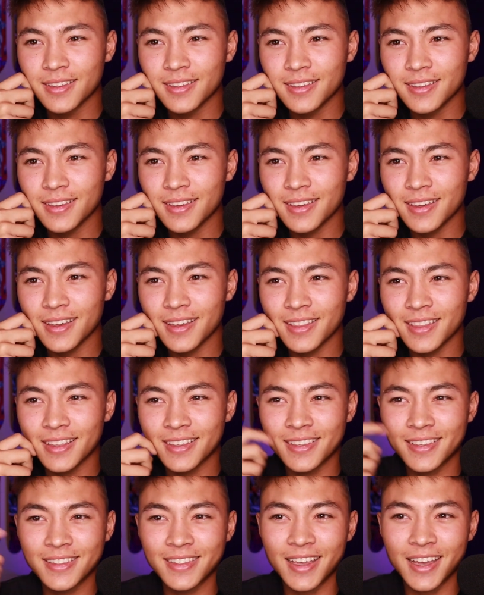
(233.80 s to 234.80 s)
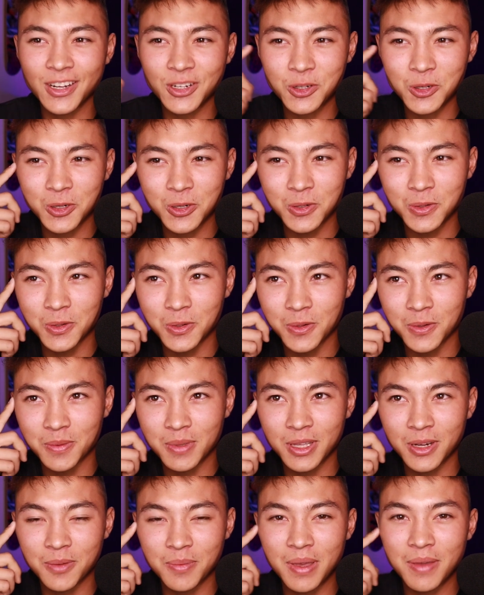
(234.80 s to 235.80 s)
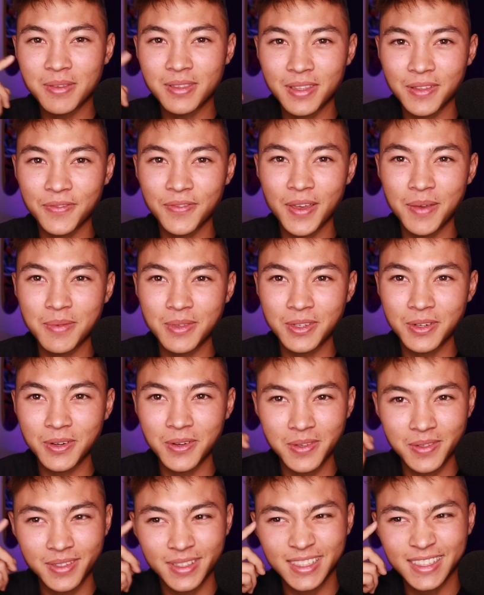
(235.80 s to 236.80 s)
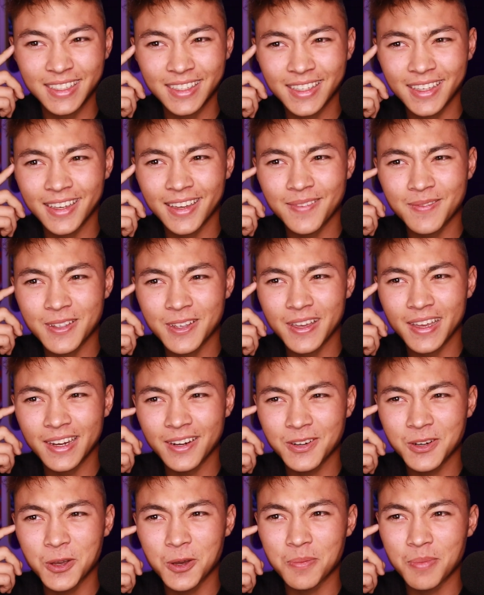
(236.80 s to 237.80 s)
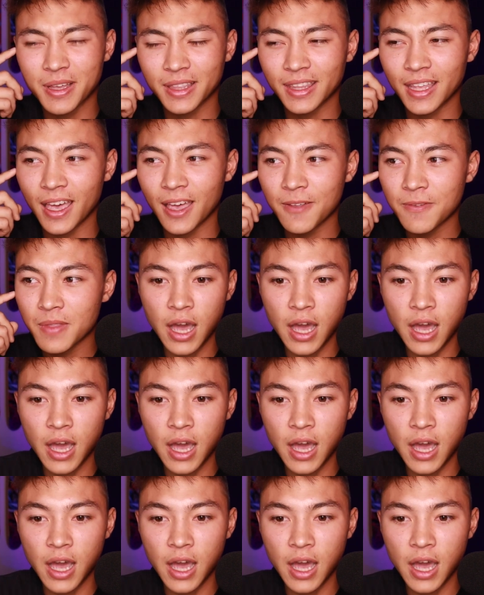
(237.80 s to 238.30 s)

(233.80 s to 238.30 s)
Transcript: yeah, this is not true. Maybe some feminist girls are like, yeah, I don't know about that.